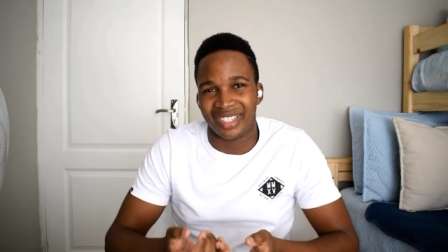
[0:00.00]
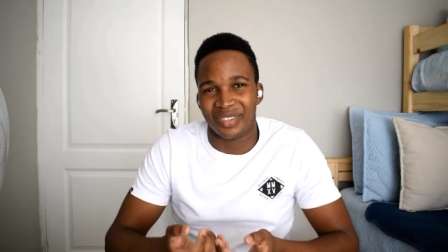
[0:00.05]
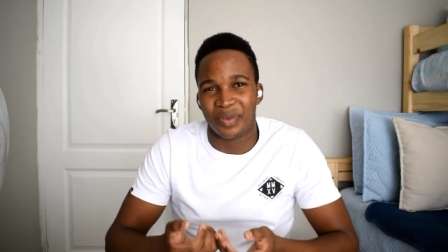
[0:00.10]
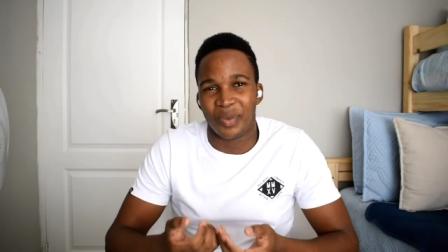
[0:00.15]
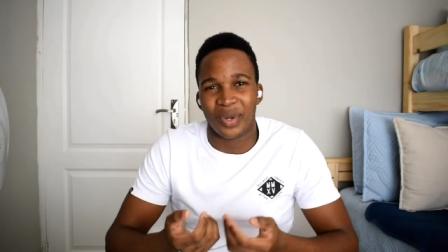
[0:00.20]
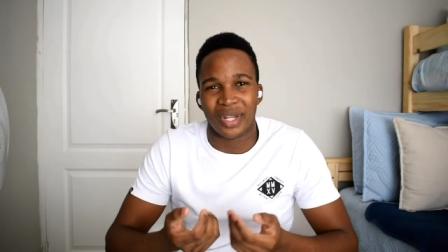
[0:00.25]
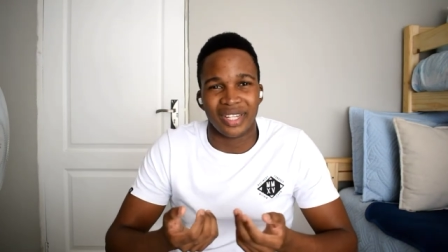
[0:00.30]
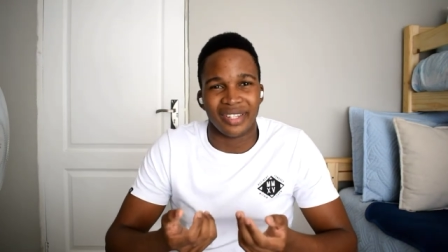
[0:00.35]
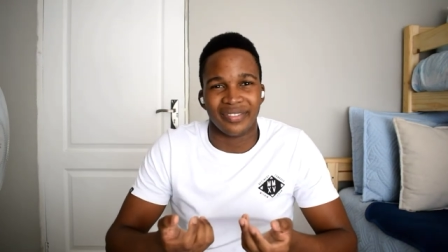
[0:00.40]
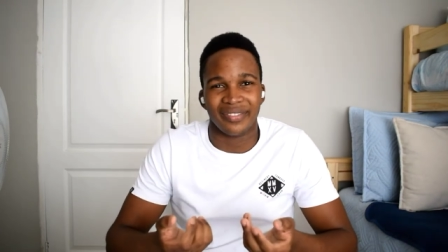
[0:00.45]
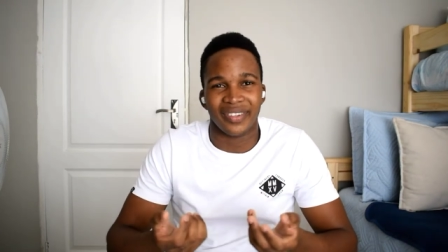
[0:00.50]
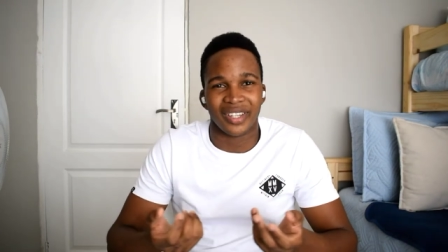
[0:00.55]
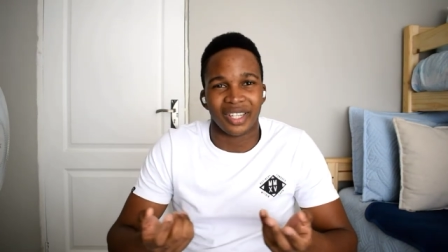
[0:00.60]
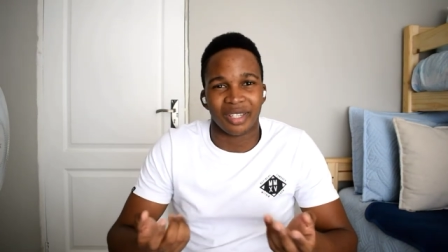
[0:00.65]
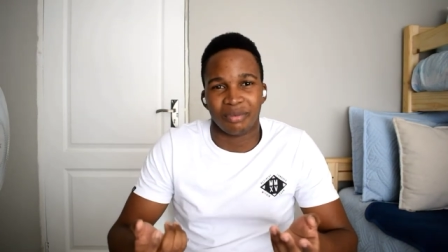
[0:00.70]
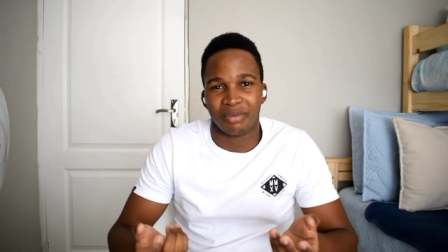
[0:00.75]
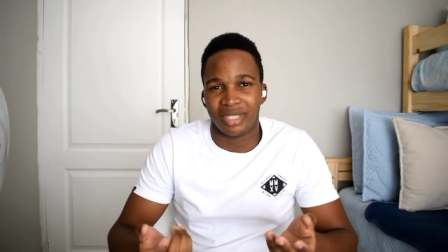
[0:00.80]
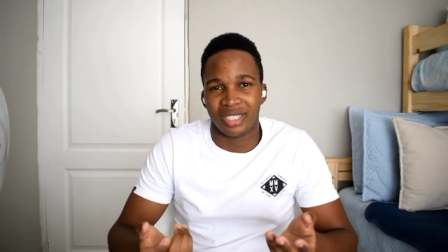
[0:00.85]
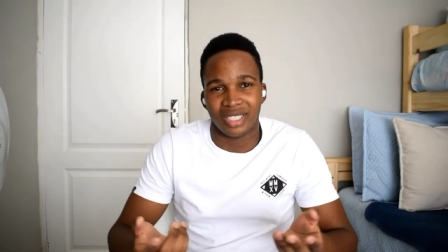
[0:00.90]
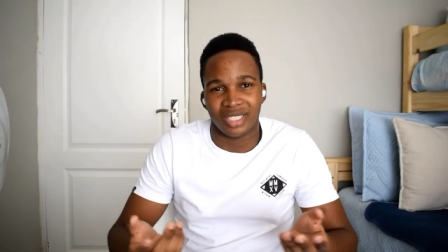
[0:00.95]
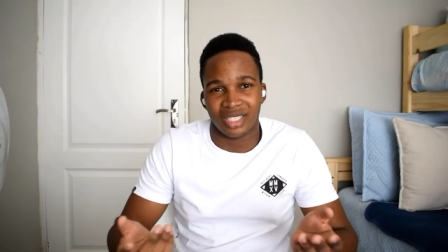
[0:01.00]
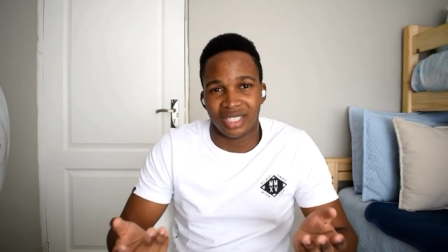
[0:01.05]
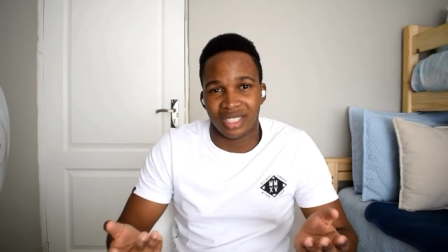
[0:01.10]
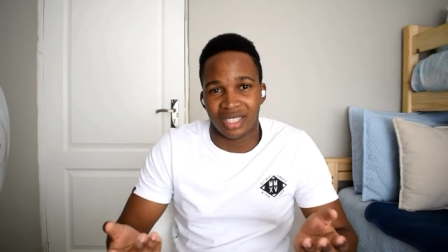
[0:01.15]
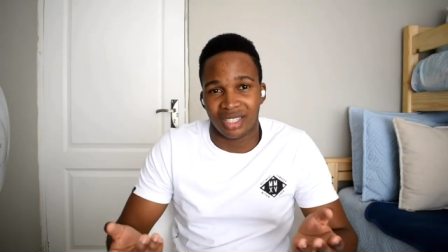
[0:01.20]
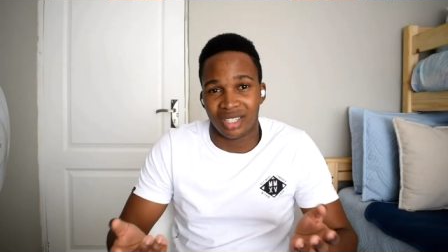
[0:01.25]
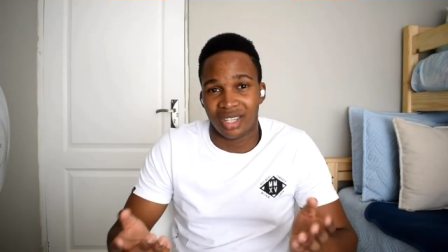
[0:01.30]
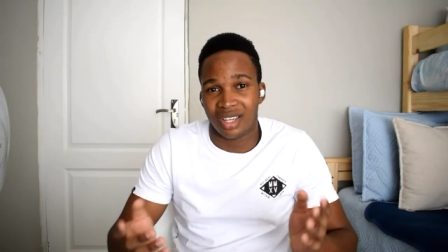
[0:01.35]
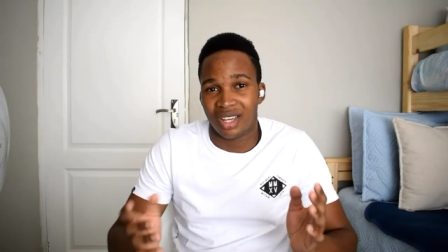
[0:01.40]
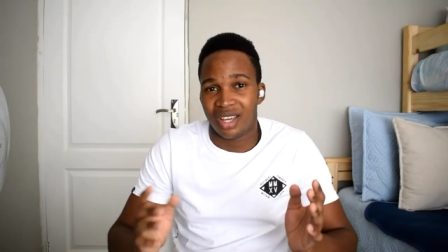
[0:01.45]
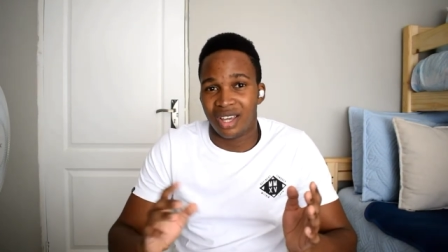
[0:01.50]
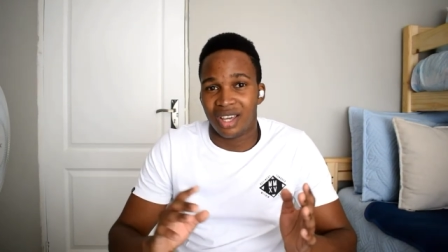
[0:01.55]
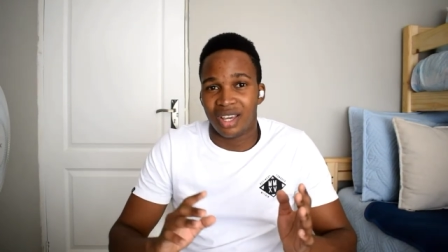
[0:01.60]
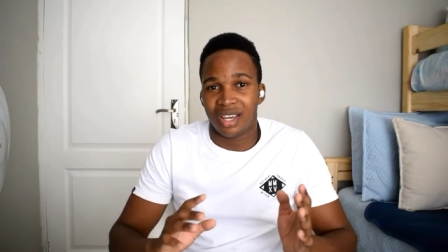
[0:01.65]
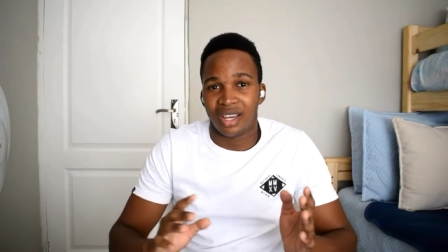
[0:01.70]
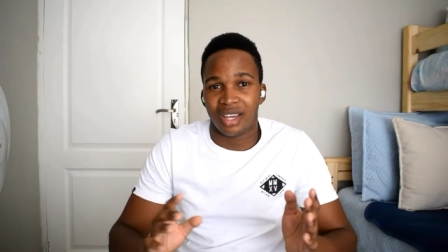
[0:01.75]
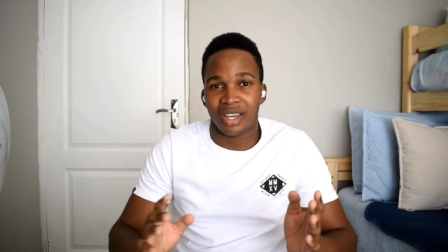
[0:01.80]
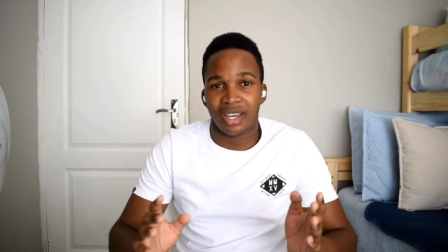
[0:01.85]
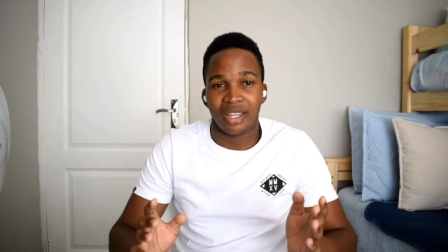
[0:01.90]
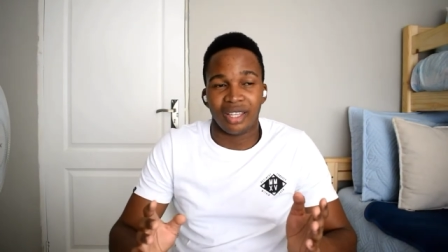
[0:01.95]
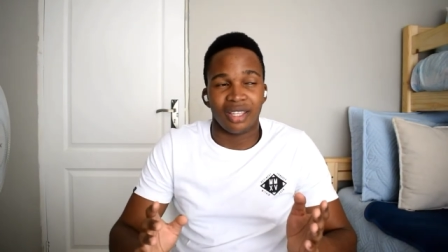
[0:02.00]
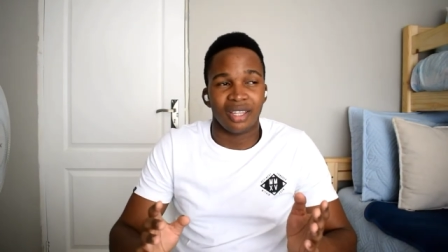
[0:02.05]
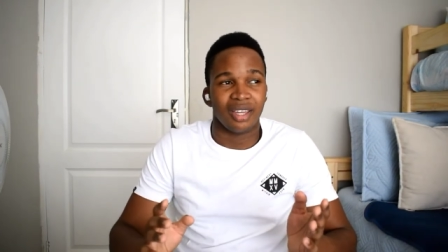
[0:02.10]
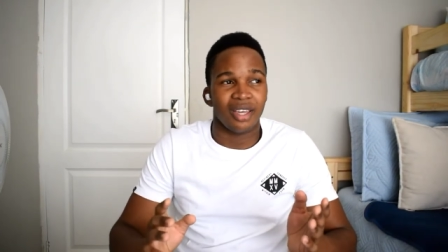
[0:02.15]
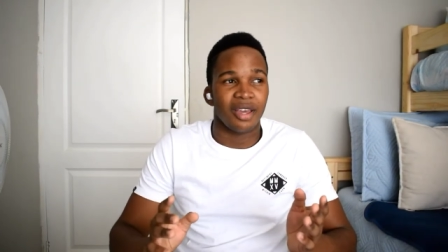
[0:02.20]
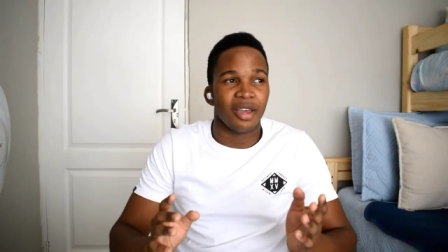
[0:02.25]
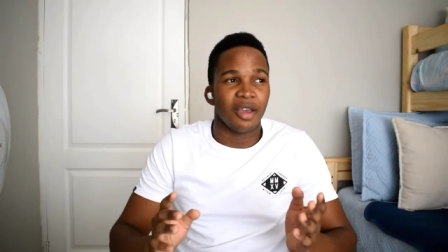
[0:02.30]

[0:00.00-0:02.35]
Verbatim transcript: It wasn't very pleasing, right?